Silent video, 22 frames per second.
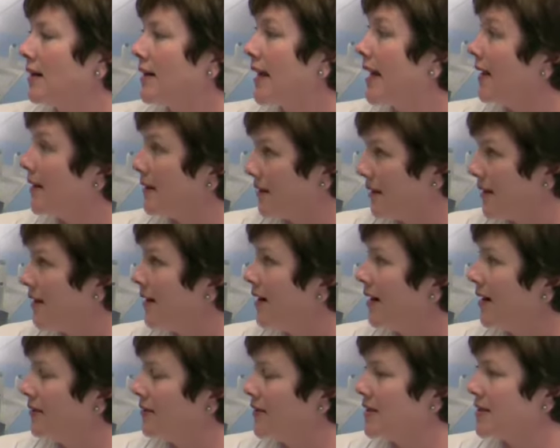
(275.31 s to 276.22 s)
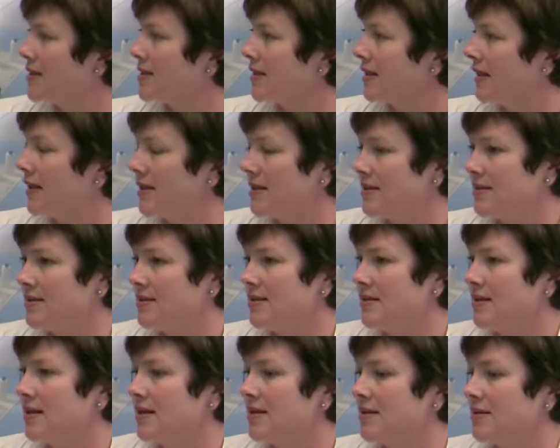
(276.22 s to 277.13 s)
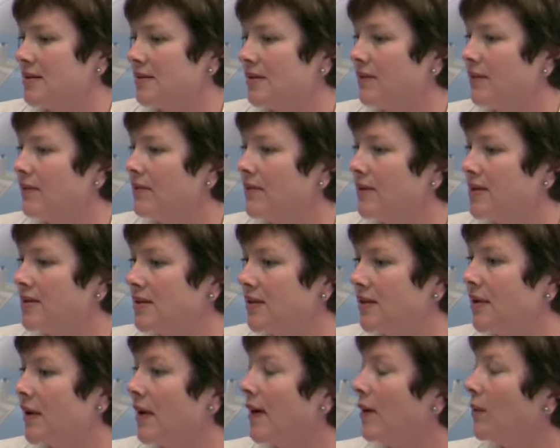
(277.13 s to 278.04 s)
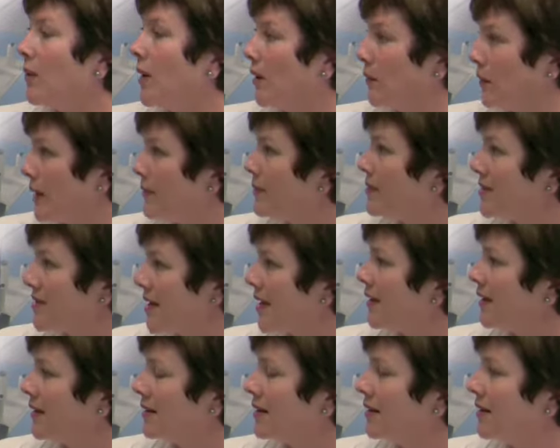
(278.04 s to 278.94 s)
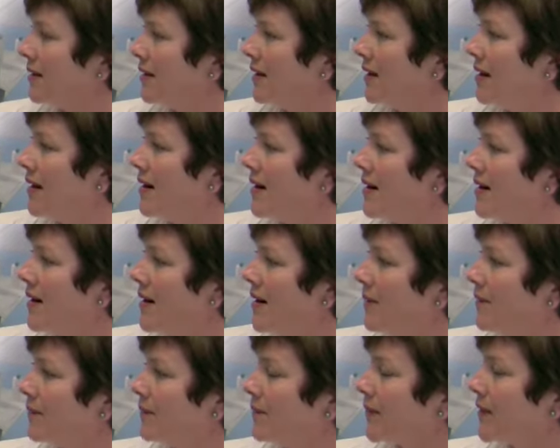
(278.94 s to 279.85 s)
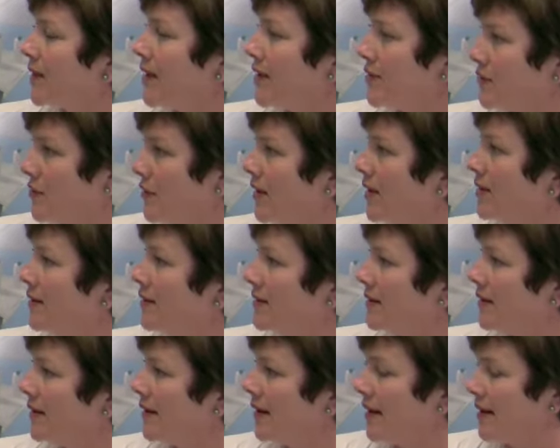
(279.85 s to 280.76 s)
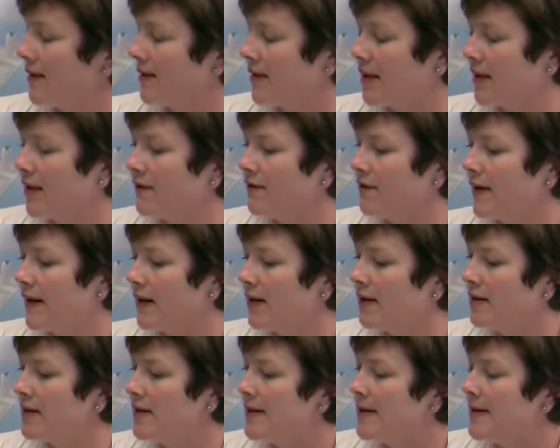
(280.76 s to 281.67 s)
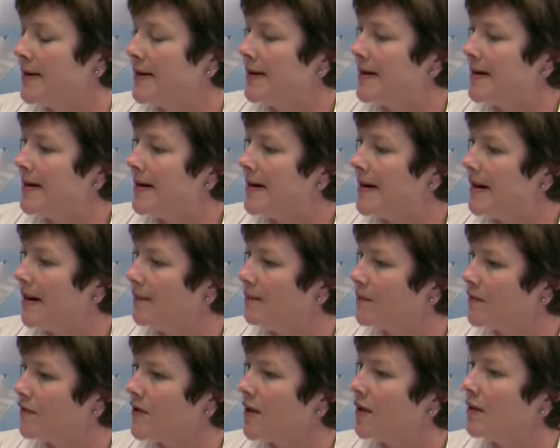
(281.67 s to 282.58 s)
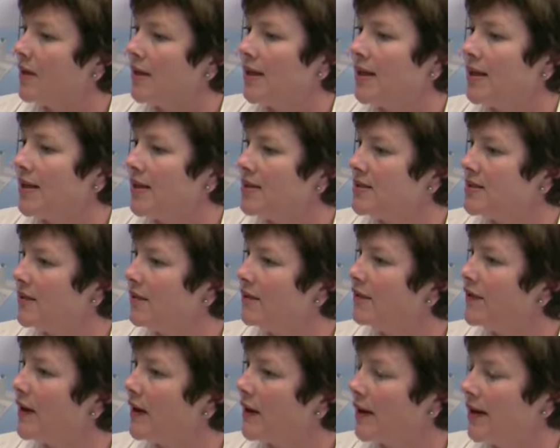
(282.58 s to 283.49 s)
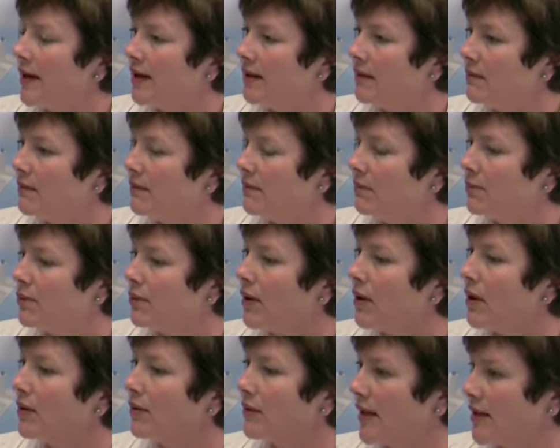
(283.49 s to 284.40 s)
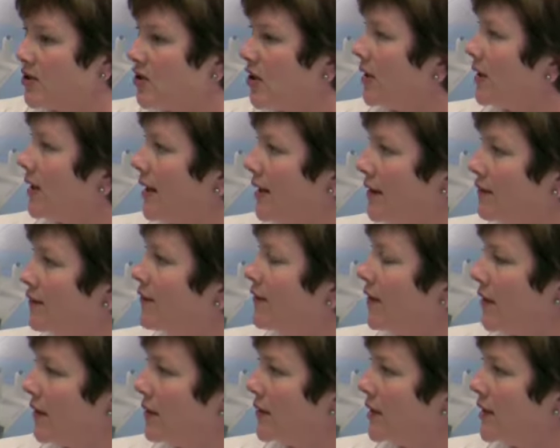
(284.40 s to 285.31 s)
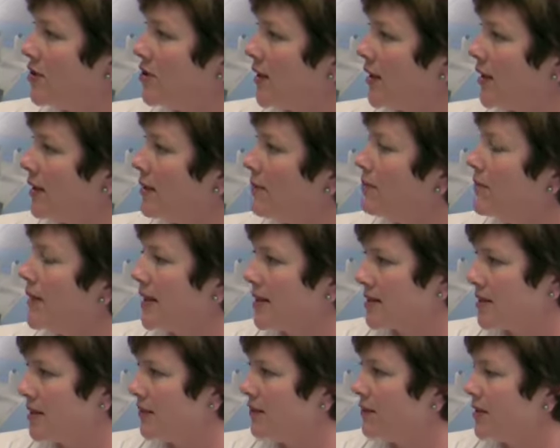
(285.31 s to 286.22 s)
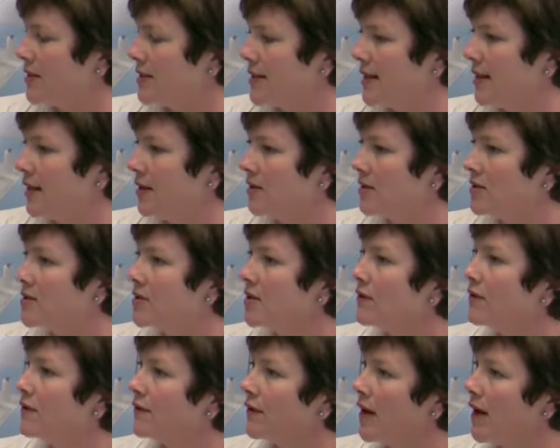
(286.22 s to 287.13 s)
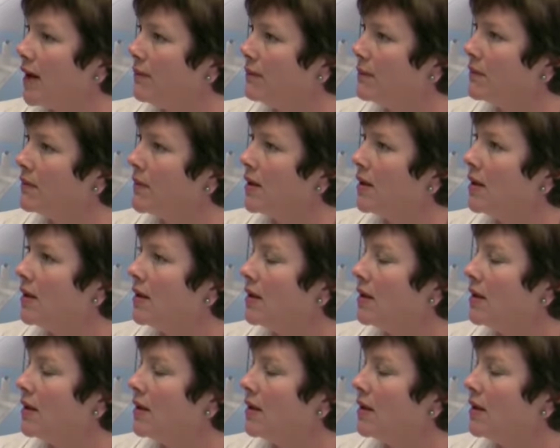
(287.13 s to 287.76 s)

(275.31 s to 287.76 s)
Canada, obviously, is a very well-represented country at the gift fair. So it is a very broad-ranging and far-reaching mix of retailers, from